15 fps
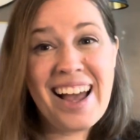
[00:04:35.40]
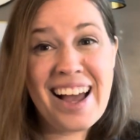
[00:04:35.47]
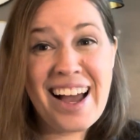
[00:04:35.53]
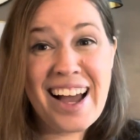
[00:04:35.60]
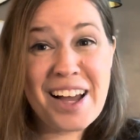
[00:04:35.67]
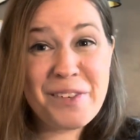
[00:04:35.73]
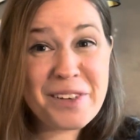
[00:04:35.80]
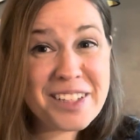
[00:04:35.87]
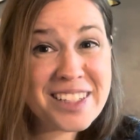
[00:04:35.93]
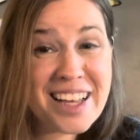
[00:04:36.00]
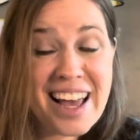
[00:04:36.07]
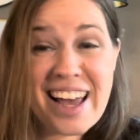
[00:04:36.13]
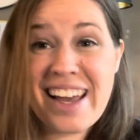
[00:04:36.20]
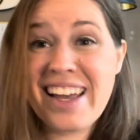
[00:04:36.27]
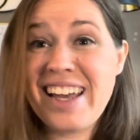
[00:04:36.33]
I will
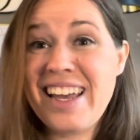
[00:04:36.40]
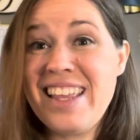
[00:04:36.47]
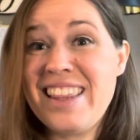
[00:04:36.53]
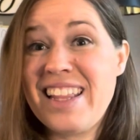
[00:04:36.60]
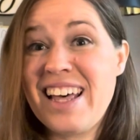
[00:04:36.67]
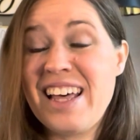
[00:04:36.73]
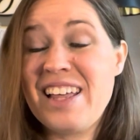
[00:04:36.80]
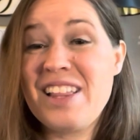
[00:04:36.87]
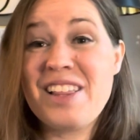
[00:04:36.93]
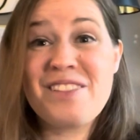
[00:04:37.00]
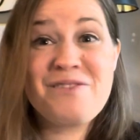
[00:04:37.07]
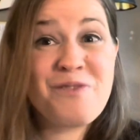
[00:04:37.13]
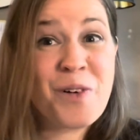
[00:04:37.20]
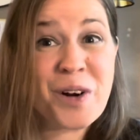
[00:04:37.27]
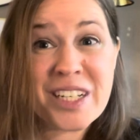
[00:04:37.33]
say in the
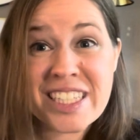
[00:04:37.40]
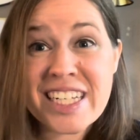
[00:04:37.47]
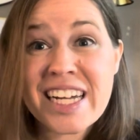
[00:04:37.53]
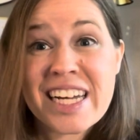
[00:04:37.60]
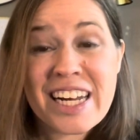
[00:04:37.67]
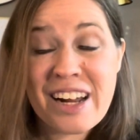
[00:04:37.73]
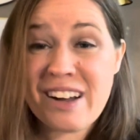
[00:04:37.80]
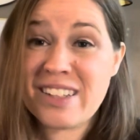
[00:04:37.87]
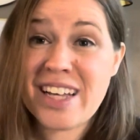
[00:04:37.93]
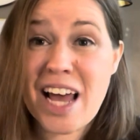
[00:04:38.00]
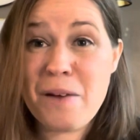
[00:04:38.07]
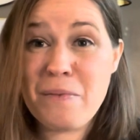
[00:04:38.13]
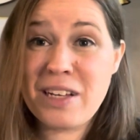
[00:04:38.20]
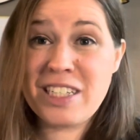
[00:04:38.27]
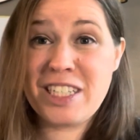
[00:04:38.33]
14 years
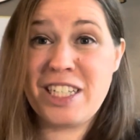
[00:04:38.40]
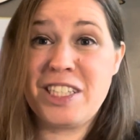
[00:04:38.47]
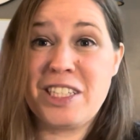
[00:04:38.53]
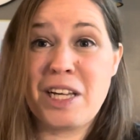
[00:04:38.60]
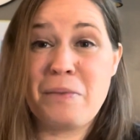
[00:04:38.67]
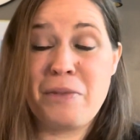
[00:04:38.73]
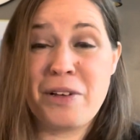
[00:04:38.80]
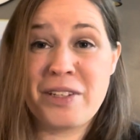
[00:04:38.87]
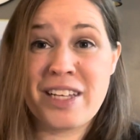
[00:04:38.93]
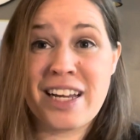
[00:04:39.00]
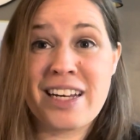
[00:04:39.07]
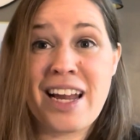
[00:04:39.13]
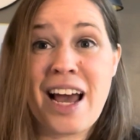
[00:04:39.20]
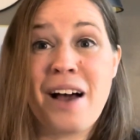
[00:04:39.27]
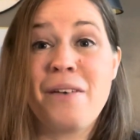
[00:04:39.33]
I've been teaching music
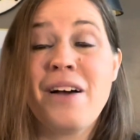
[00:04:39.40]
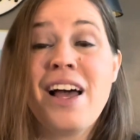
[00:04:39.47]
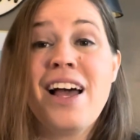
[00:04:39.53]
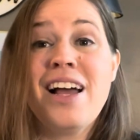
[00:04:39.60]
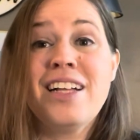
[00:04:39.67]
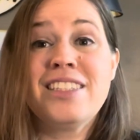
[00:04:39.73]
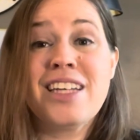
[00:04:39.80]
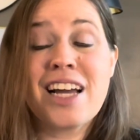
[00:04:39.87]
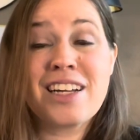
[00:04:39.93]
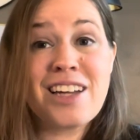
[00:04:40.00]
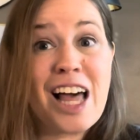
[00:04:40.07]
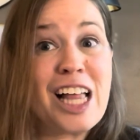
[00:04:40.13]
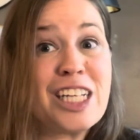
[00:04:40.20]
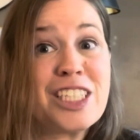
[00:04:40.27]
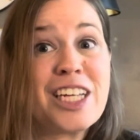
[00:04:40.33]
now,
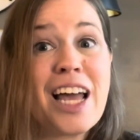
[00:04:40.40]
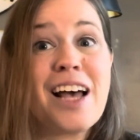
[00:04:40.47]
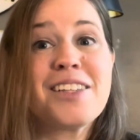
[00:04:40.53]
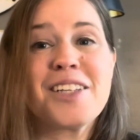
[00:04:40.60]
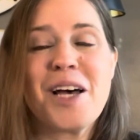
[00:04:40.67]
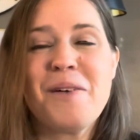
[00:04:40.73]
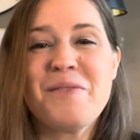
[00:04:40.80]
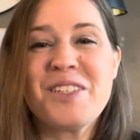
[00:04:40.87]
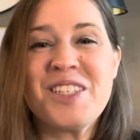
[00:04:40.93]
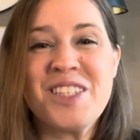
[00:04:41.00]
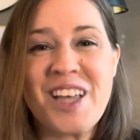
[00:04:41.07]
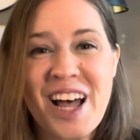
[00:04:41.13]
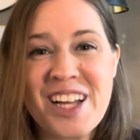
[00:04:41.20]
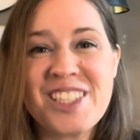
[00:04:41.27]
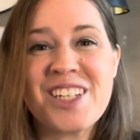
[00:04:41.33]
technology has come
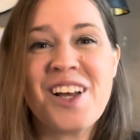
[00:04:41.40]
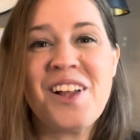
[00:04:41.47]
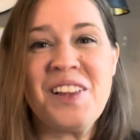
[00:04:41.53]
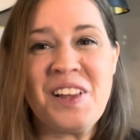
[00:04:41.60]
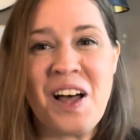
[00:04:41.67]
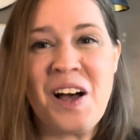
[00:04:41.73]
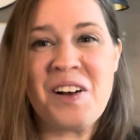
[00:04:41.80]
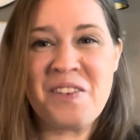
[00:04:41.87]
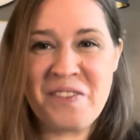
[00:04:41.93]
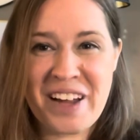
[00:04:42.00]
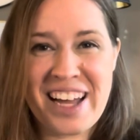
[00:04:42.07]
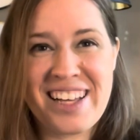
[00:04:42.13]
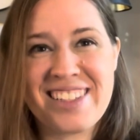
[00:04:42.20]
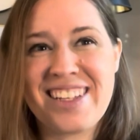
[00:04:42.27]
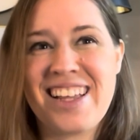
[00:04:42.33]
such a long
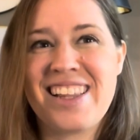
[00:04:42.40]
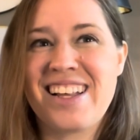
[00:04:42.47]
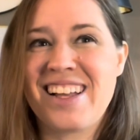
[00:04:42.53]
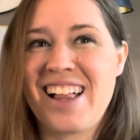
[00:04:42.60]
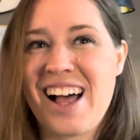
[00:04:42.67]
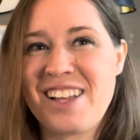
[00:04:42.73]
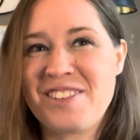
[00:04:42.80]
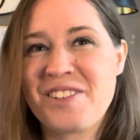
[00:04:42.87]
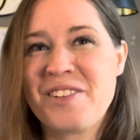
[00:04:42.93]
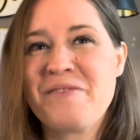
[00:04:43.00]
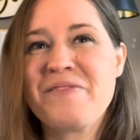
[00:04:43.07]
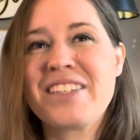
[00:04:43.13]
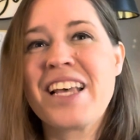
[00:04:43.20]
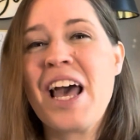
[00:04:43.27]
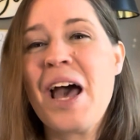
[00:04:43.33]
ways in the
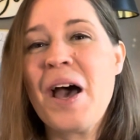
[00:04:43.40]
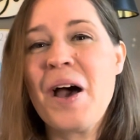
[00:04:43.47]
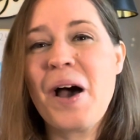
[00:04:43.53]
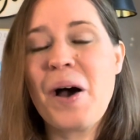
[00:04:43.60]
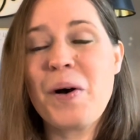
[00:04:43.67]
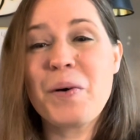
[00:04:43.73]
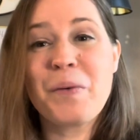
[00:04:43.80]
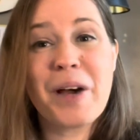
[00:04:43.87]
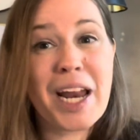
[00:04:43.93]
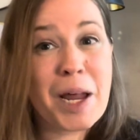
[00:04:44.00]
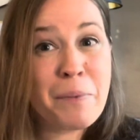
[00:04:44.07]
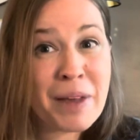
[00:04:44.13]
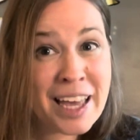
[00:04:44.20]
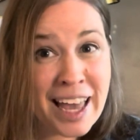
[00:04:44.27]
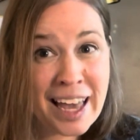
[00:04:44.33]
classrooms. When I
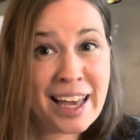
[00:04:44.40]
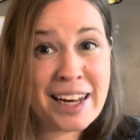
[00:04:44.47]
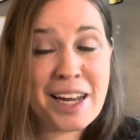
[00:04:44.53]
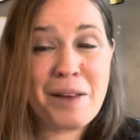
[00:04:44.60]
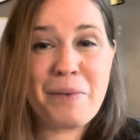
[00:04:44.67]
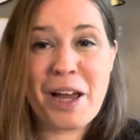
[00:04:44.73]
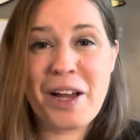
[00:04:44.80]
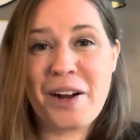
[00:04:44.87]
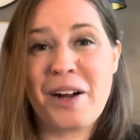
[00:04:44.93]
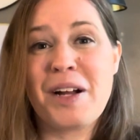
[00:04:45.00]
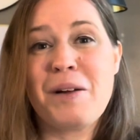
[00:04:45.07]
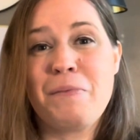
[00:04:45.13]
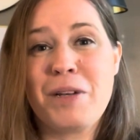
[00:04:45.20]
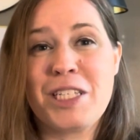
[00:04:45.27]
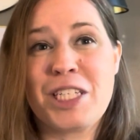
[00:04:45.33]
began in my
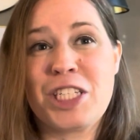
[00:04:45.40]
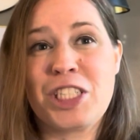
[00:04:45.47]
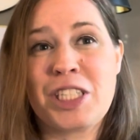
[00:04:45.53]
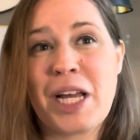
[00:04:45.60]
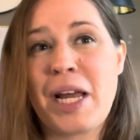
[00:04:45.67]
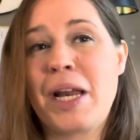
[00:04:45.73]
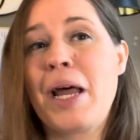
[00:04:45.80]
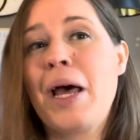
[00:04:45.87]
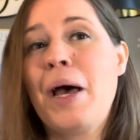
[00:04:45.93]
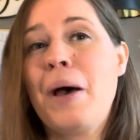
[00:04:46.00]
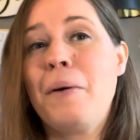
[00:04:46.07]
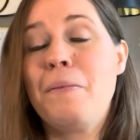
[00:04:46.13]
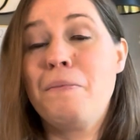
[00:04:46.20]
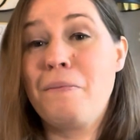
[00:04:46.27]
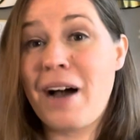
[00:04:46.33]
current position,
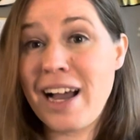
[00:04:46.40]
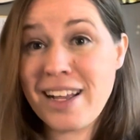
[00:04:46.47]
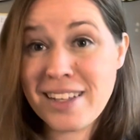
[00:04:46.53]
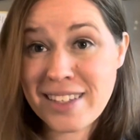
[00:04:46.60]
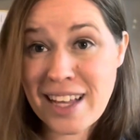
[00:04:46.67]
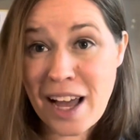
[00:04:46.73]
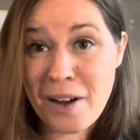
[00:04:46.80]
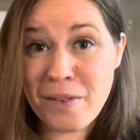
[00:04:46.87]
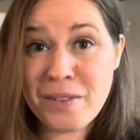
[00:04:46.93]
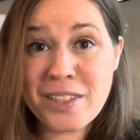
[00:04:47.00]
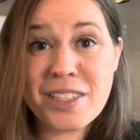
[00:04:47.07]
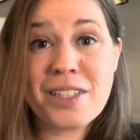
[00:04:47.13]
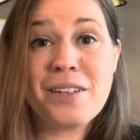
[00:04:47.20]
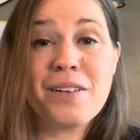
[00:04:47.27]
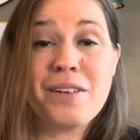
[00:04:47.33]
my
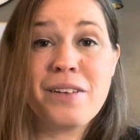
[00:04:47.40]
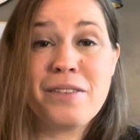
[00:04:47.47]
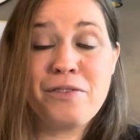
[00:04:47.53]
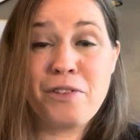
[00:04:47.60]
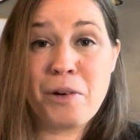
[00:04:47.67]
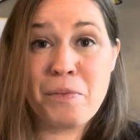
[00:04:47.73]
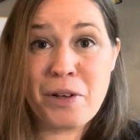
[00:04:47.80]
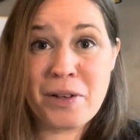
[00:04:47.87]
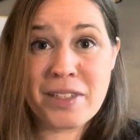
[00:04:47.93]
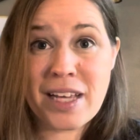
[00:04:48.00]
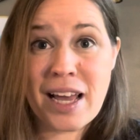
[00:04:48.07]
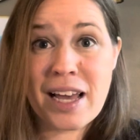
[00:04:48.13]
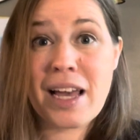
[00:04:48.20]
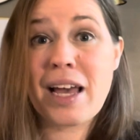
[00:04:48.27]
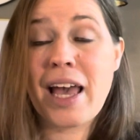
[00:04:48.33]
sound for
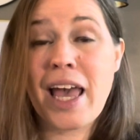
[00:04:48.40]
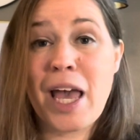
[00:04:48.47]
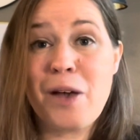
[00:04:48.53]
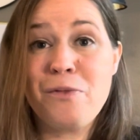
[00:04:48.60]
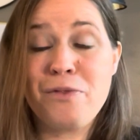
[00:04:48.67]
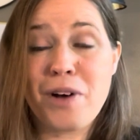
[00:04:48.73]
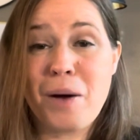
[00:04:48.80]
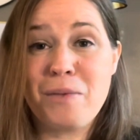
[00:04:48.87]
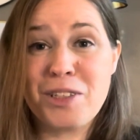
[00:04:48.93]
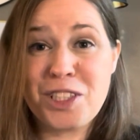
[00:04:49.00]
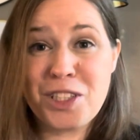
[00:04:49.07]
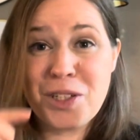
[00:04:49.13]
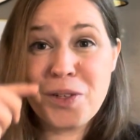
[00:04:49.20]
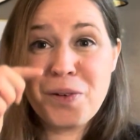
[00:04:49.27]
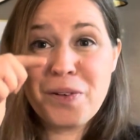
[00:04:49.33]
music came from
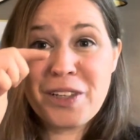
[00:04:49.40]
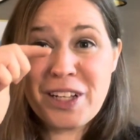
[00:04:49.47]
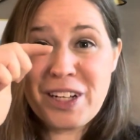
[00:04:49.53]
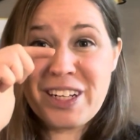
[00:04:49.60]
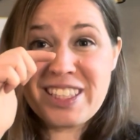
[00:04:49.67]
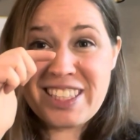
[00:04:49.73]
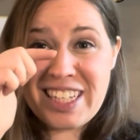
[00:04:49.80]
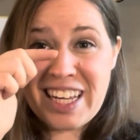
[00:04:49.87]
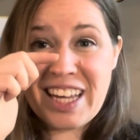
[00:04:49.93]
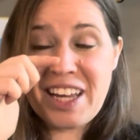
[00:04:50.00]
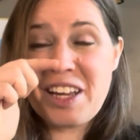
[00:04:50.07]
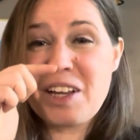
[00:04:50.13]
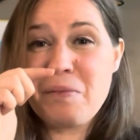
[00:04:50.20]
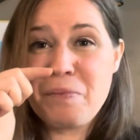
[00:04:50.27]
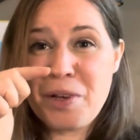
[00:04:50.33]
2 little dinky
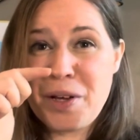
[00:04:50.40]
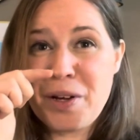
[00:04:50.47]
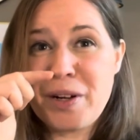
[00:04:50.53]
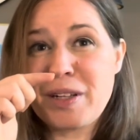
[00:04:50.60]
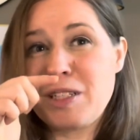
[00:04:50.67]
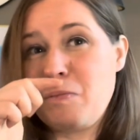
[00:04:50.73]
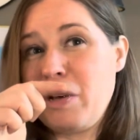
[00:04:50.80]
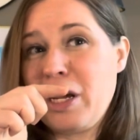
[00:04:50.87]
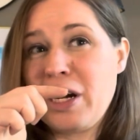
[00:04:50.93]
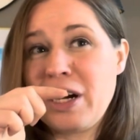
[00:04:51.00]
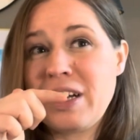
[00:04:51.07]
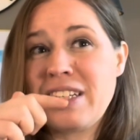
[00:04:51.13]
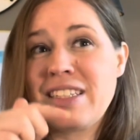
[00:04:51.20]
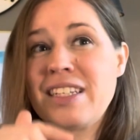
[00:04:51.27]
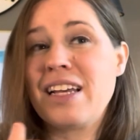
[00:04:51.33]
computer
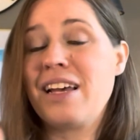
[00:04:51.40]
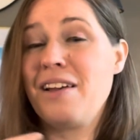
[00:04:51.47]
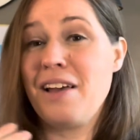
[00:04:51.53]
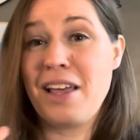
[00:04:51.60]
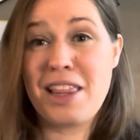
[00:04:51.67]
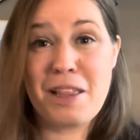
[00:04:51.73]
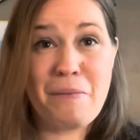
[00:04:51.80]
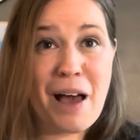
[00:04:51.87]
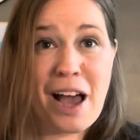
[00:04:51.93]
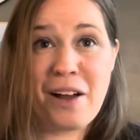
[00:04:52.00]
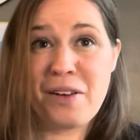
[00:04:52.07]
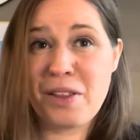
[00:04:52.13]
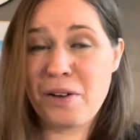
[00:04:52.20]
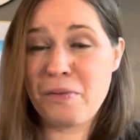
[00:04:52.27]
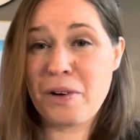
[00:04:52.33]
speakers in the back
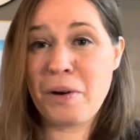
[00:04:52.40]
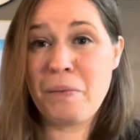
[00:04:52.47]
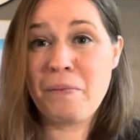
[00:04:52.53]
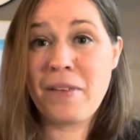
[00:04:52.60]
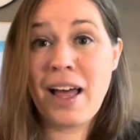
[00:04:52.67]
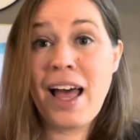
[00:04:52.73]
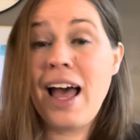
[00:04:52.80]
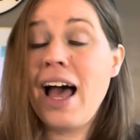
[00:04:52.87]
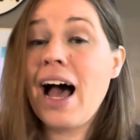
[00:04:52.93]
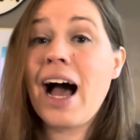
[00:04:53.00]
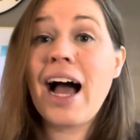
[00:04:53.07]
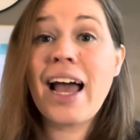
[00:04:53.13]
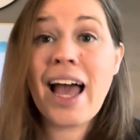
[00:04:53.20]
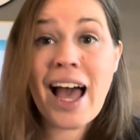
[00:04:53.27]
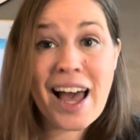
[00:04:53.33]
of the room.
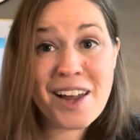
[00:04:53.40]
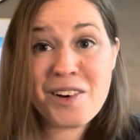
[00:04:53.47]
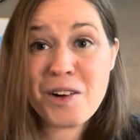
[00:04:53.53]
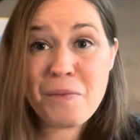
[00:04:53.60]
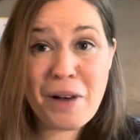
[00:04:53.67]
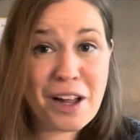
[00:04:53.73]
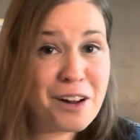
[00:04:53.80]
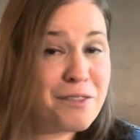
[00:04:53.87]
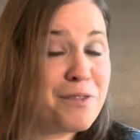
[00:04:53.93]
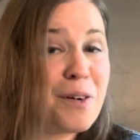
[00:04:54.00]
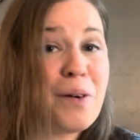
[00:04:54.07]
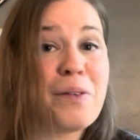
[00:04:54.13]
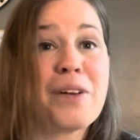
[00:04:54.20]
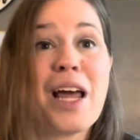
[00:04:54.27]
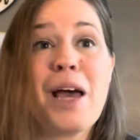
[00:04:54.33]
I had no
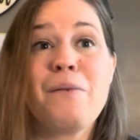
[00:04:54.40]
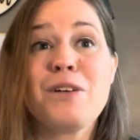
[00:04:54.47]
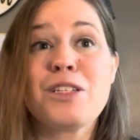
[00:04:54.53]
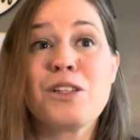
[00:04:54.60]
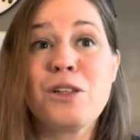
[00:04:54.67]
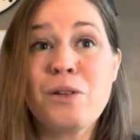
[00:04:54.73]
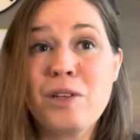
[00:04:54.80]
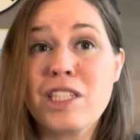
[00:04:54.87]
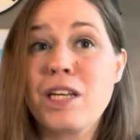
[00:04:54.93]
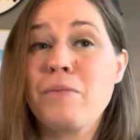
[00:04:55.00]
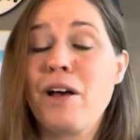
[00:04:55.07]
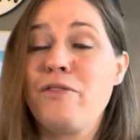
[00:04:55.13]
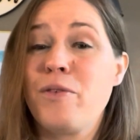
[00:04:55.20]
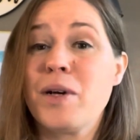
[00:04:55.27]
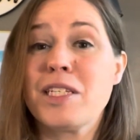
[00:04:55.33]
microphone and was losing my
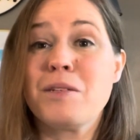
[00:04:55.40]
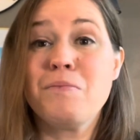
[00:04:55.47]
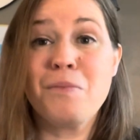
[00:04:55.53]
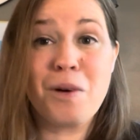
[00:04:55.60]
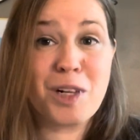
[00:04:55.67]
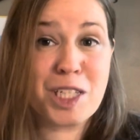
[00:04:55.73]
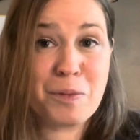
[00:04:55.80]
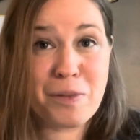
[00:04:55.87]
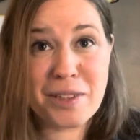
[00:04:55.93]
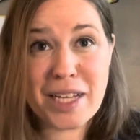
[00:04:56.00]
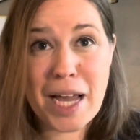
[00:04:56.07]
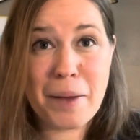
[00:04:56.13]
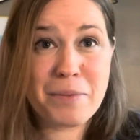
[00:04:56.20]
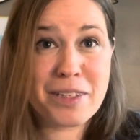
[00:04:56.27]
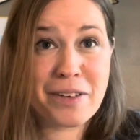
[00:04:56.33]
voice multiple
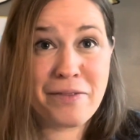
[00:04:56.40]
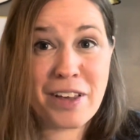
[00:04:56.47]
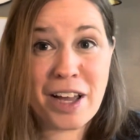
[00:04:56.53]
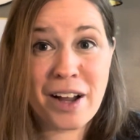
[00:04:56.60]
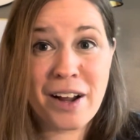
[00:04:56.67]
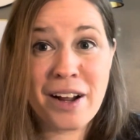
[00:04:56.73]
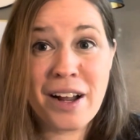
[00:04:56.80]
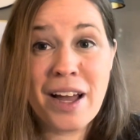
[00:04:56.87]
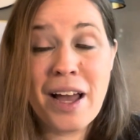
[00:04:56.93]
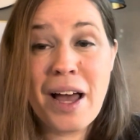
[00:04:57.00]
times a year.